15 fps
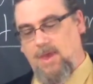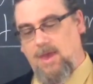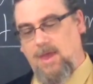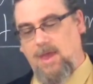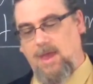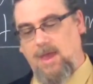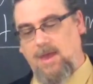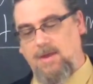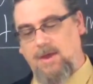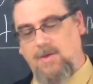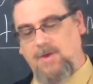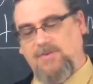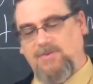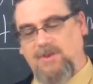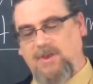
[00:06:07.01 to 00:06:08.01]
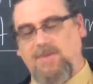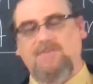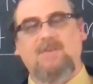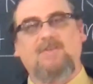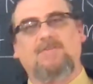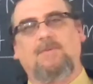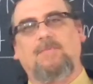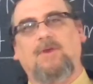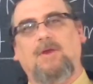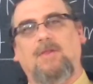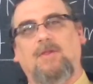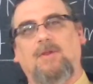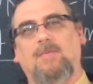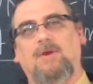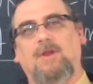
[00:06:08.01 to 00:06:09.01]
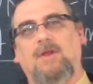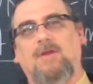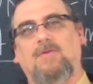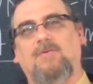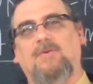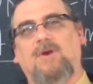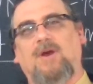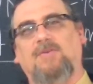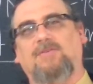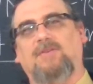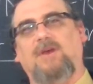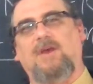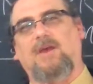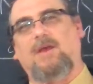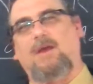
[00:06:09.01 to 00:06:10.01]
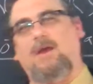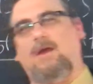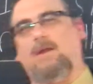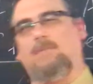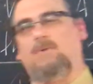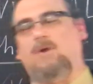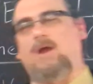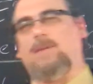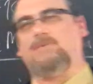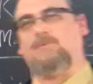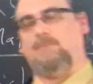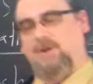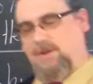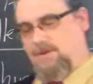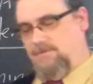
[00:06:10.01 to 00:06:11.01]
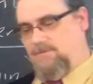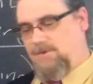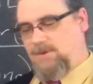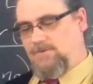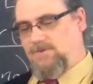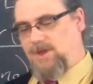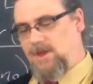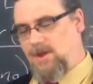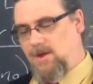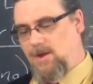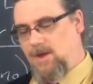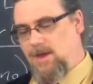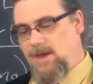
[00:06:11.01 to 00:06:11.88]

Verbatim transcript: And now he, he says something a little bit interesting and perhaps a bit confusing here.